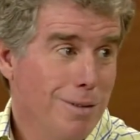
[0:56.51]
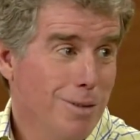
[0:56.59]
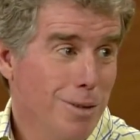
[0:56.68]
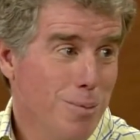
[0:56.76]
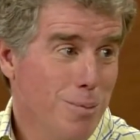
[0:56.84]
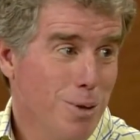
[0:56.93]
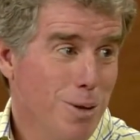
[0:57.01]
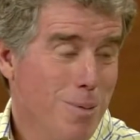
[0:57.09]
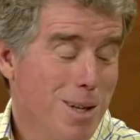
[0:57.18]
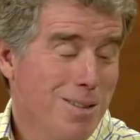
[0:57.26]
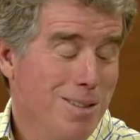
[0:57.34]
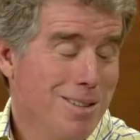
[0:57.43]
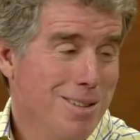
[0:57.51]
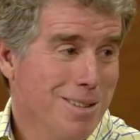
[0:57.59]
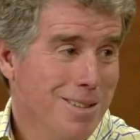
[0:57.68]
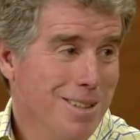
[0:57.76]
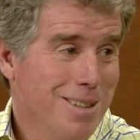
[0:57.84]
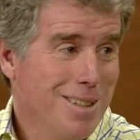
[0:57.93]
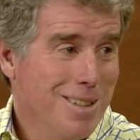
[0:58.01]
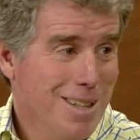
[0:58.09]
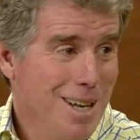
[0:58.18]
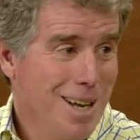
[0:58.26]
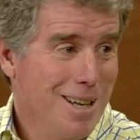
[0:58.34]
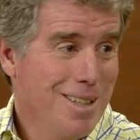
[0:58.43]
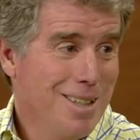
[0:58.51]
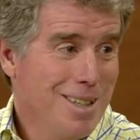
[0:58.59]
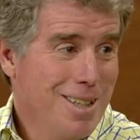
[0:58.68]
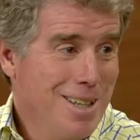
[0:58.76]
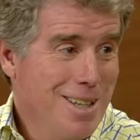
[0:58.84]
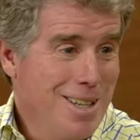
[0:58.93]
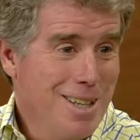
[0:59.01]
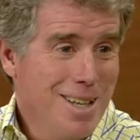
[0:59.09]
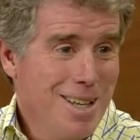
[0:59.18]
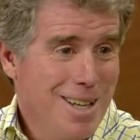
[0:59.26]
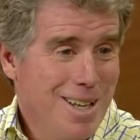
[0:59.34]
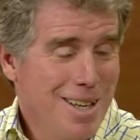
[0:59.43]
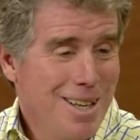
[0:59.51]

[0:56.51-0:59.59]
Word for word: So pretty amazing. Yeah. Yeah. That's